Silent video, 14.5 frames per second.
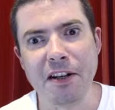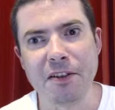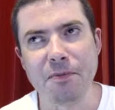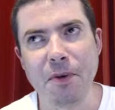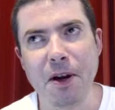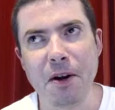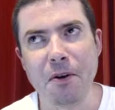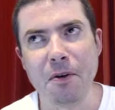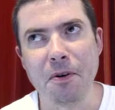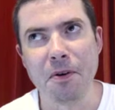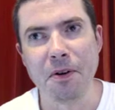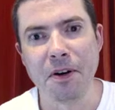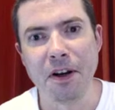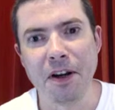as well.
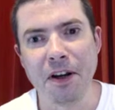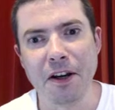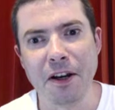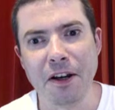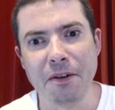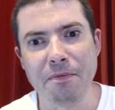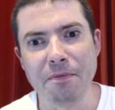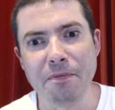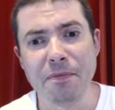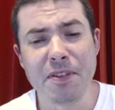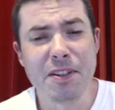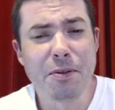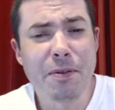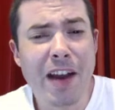
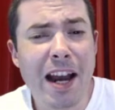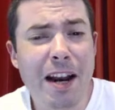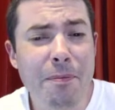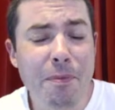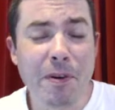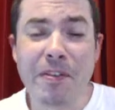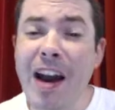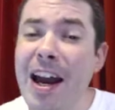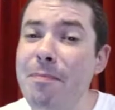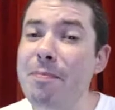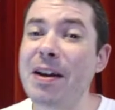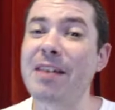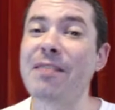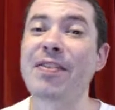So we've had a
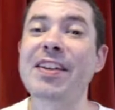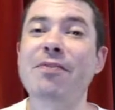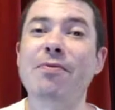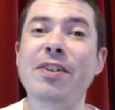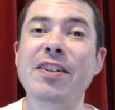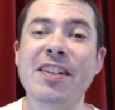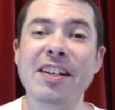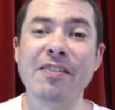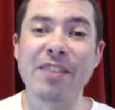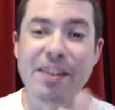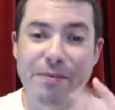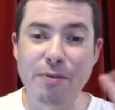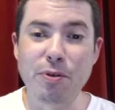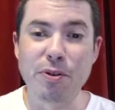bit of this recently, of this
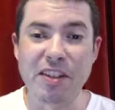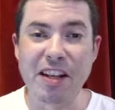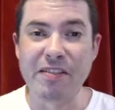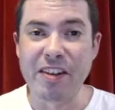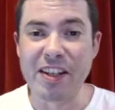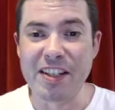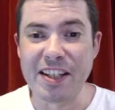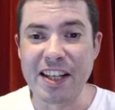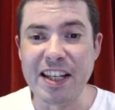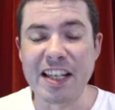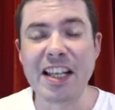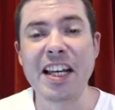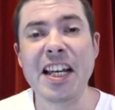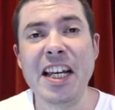forced diversity
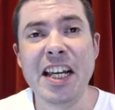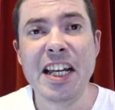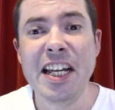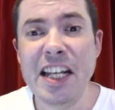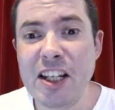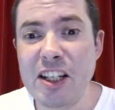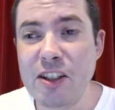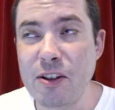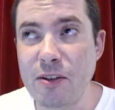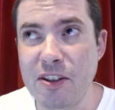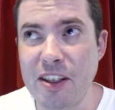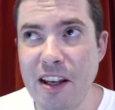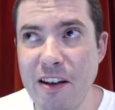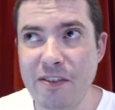sort of
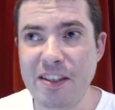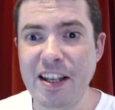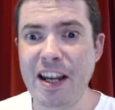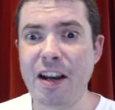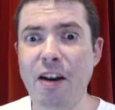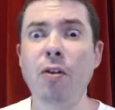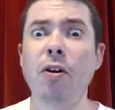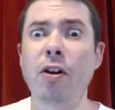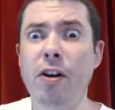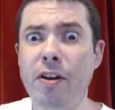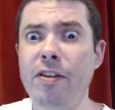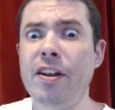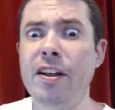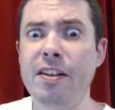stuff, saying, oh, look at
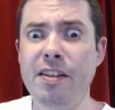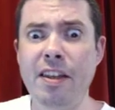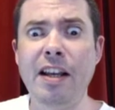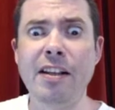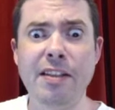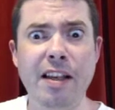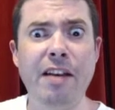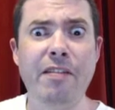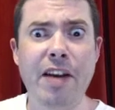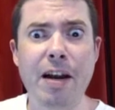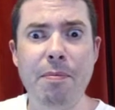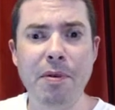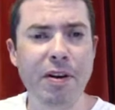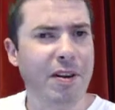these things that have
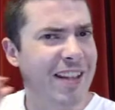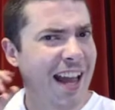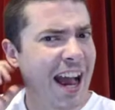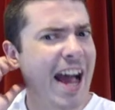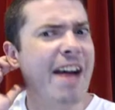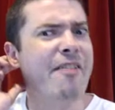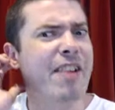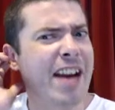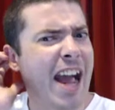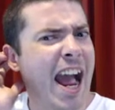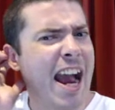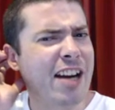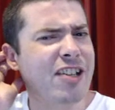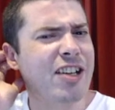happened that haven't
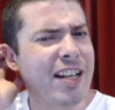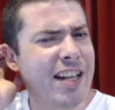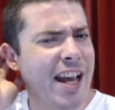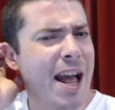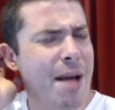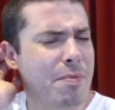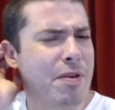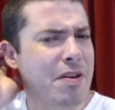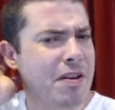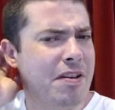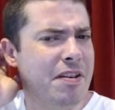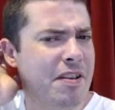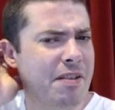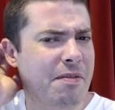actually
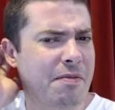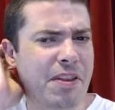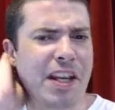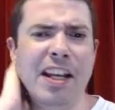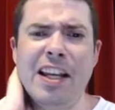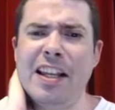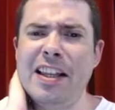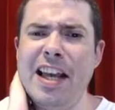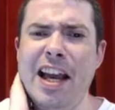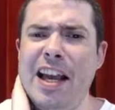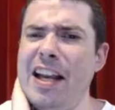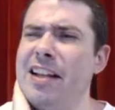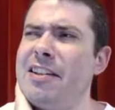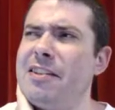happened, thinking that
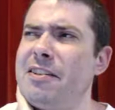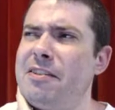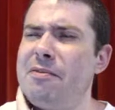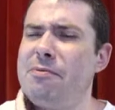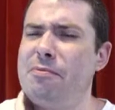it's